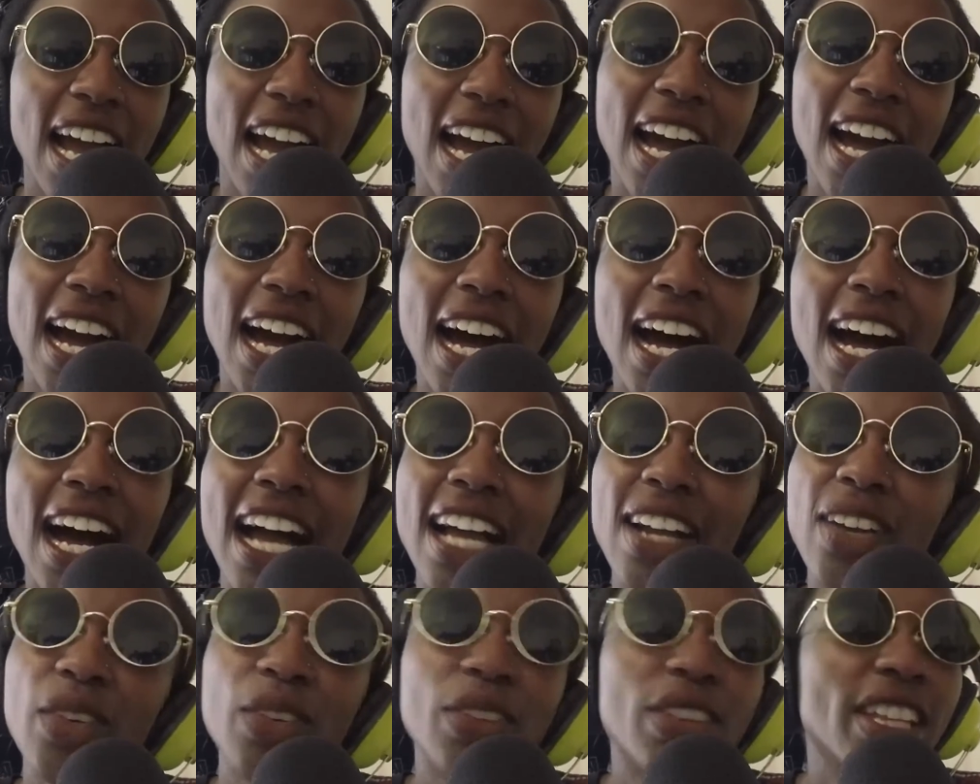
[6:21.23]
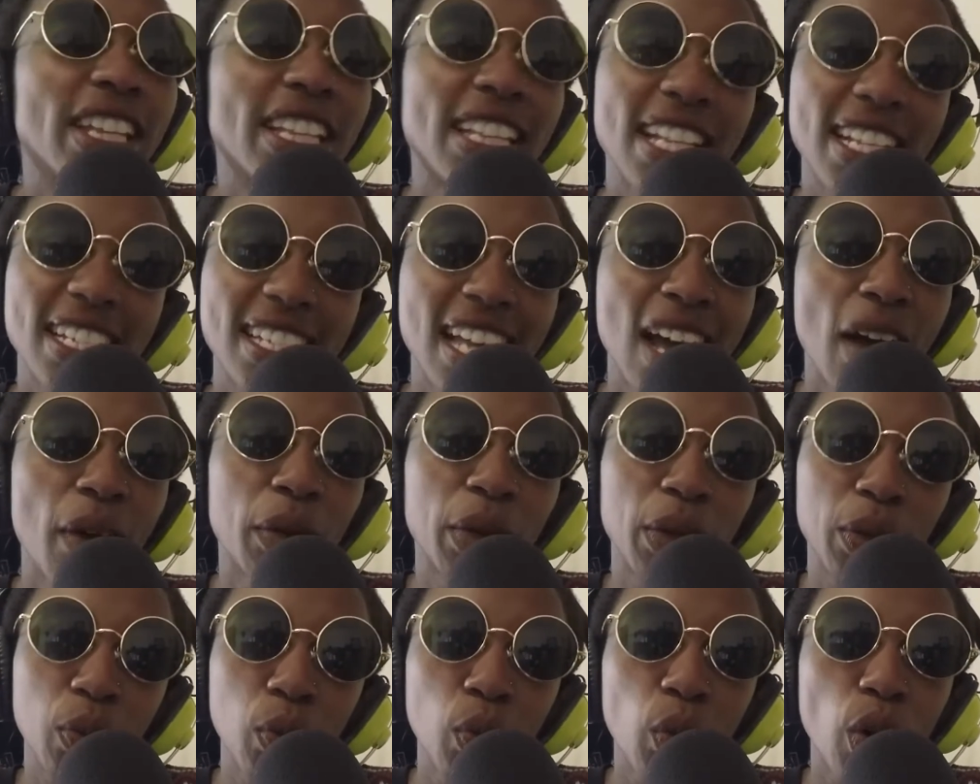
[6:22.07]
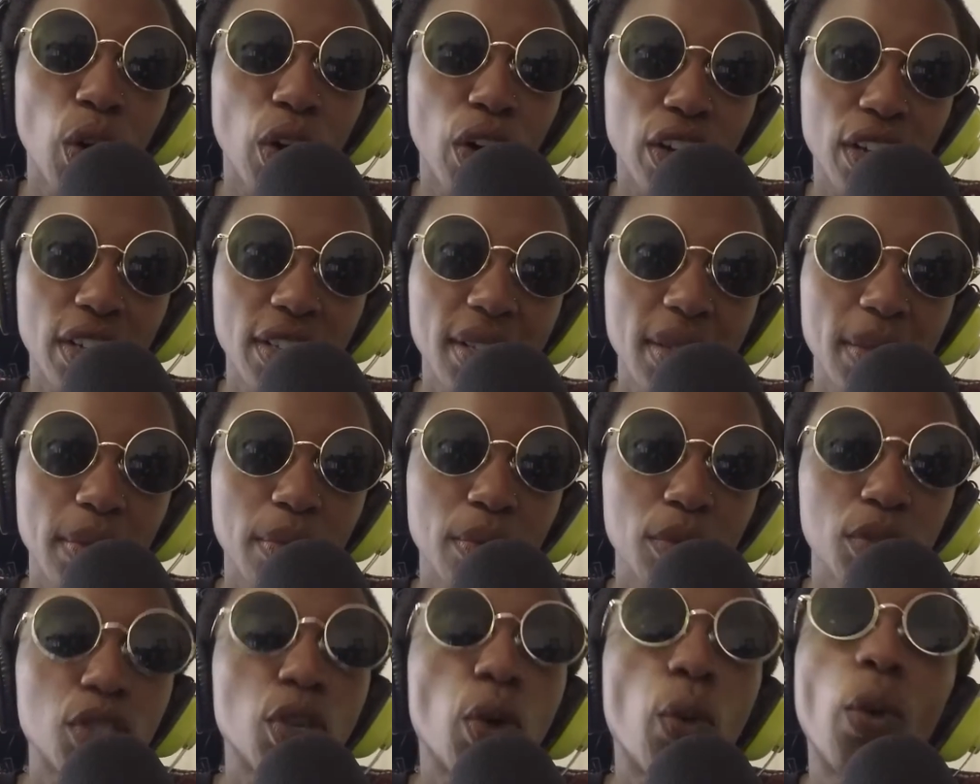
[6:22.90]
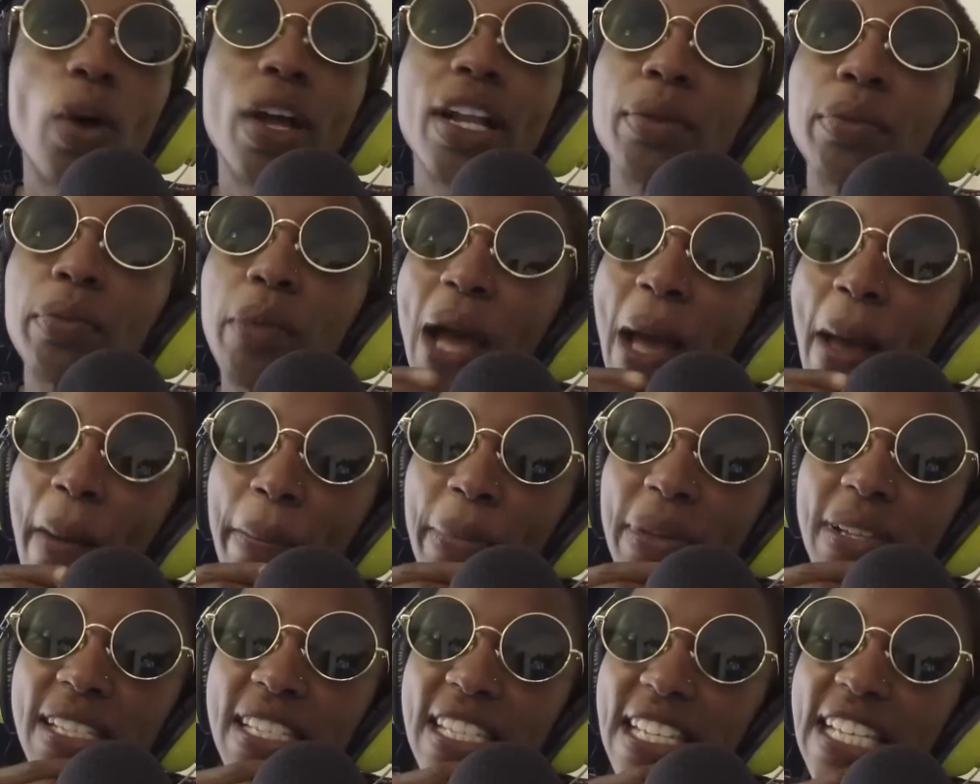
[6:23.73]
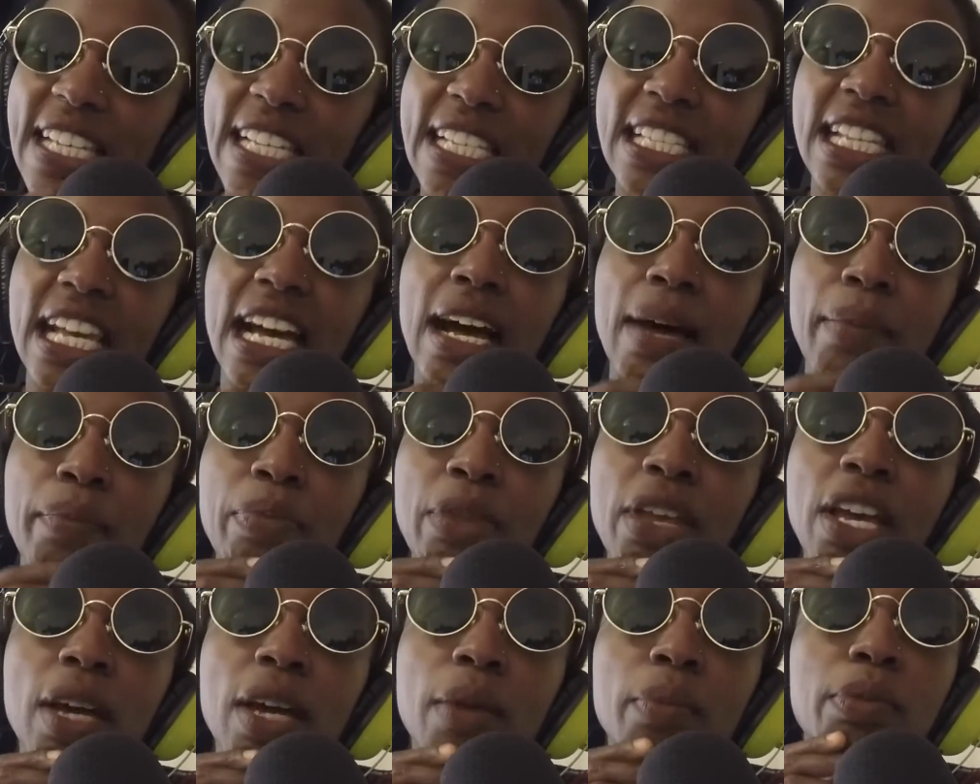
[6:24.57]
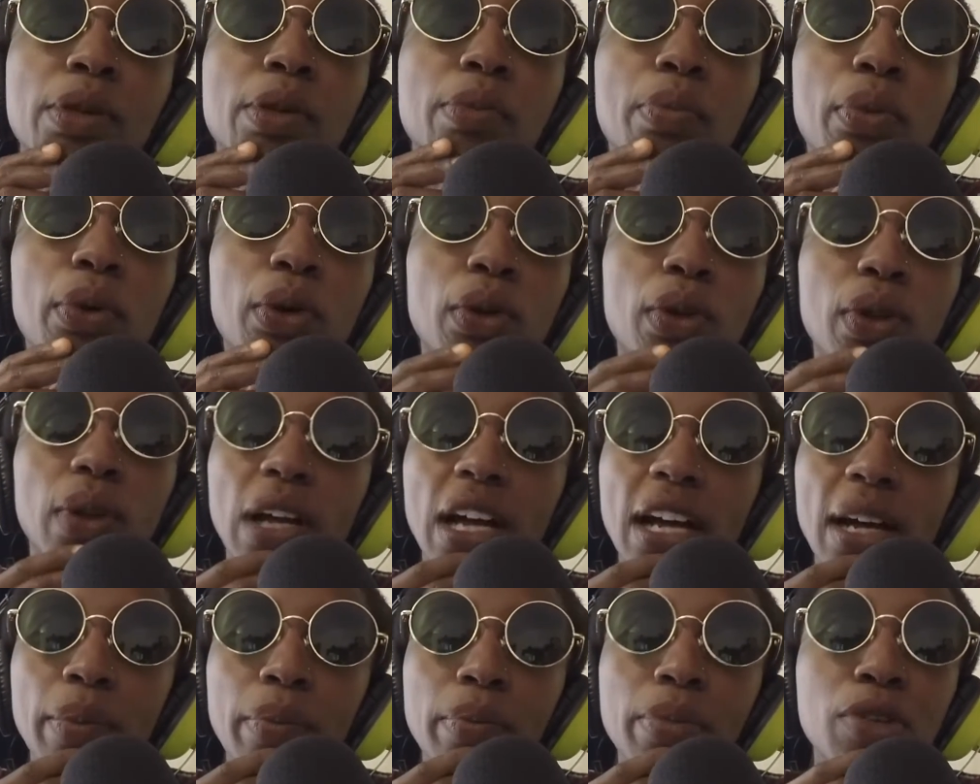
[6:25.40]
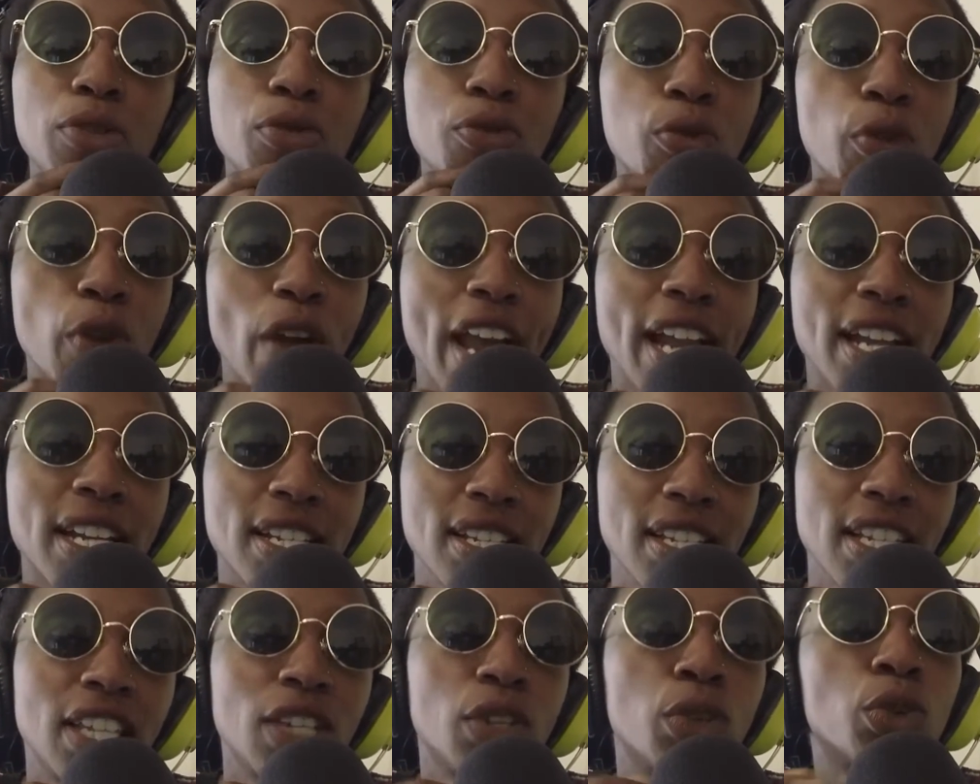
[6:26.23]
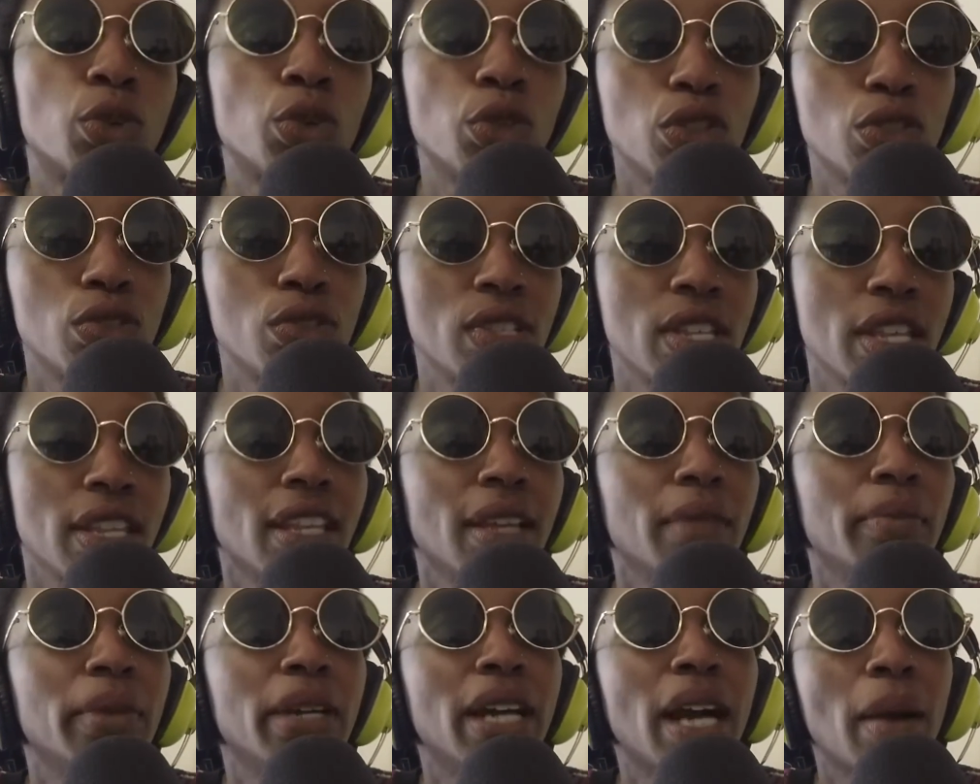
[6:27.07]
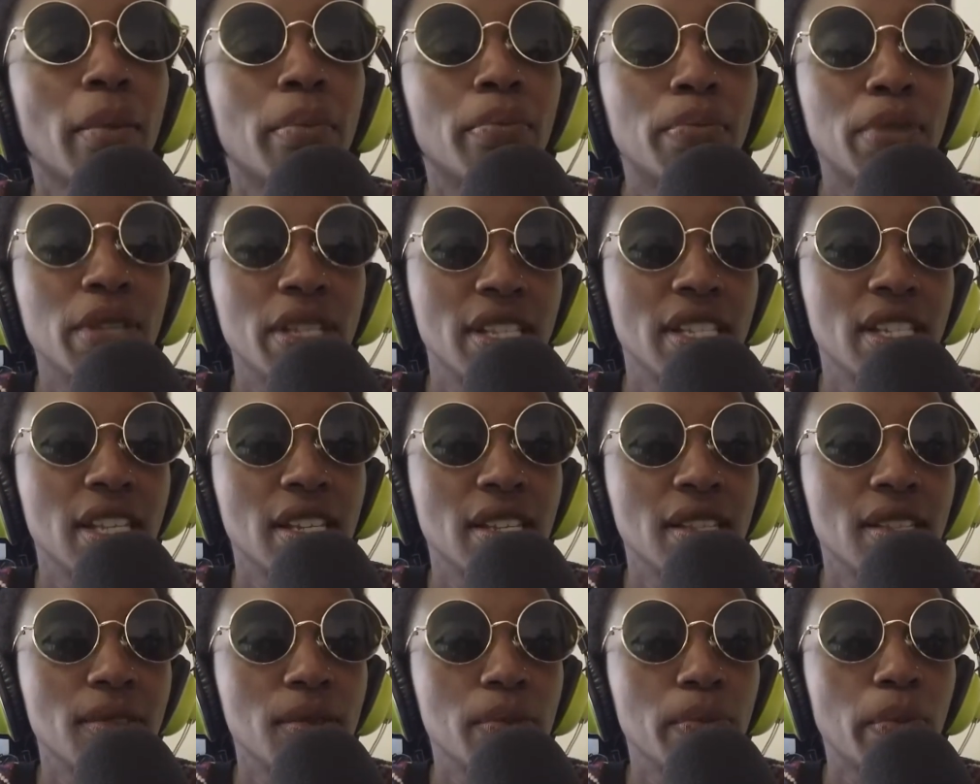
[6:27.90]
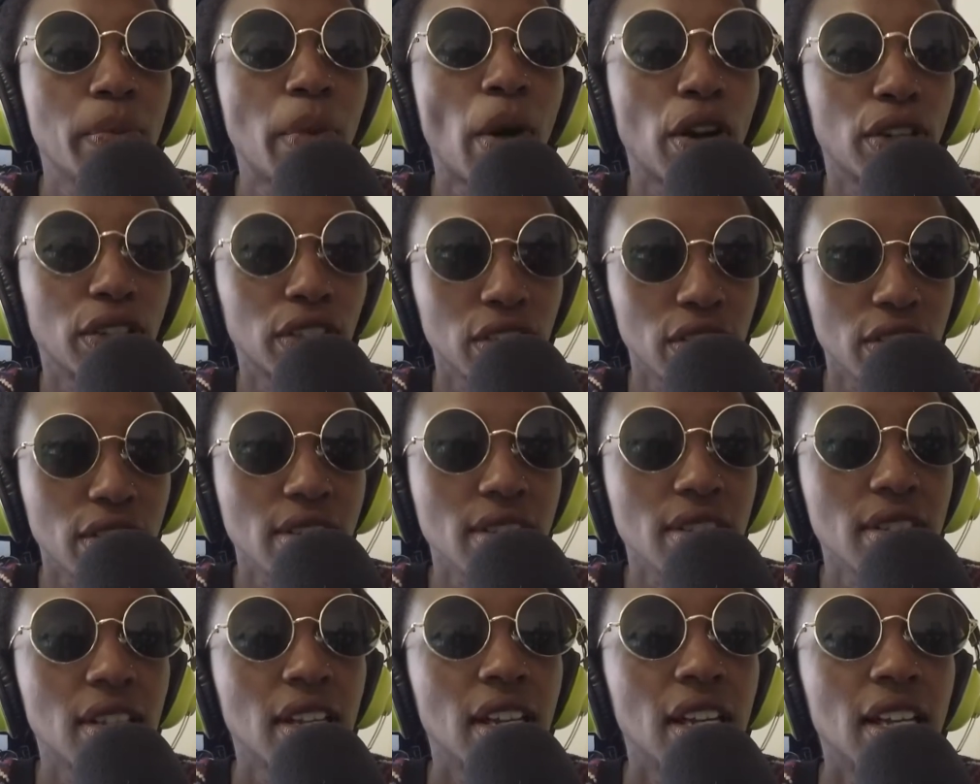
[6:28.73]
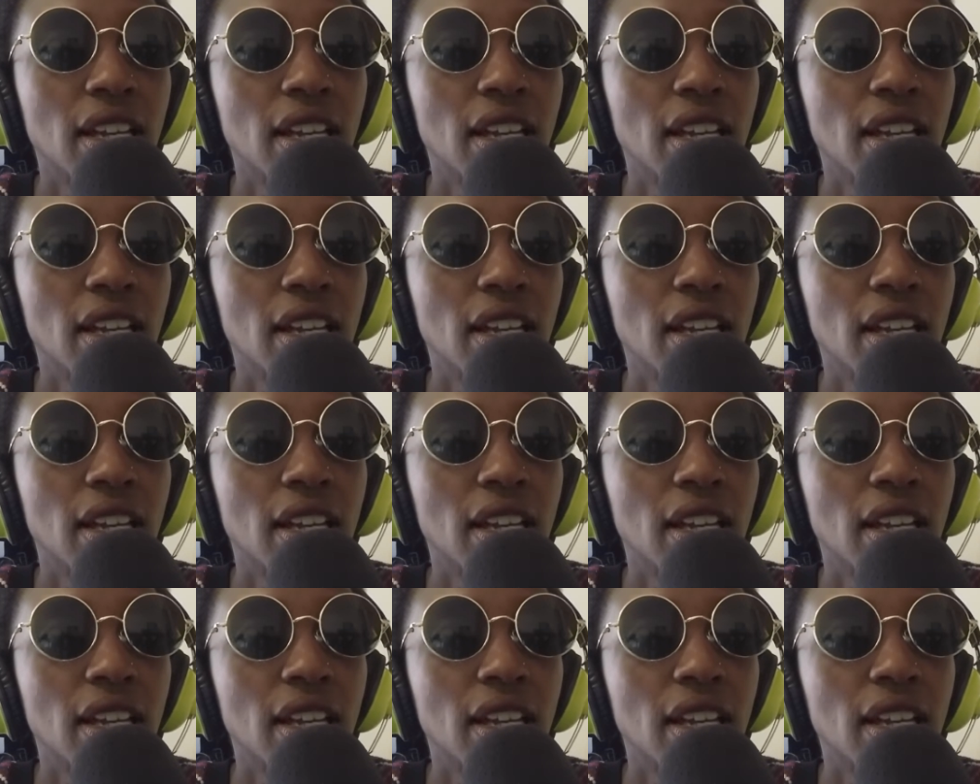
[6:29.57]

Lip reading: I don't think that's how it works. So what happens is people befriend Kikuyus and then become business partners.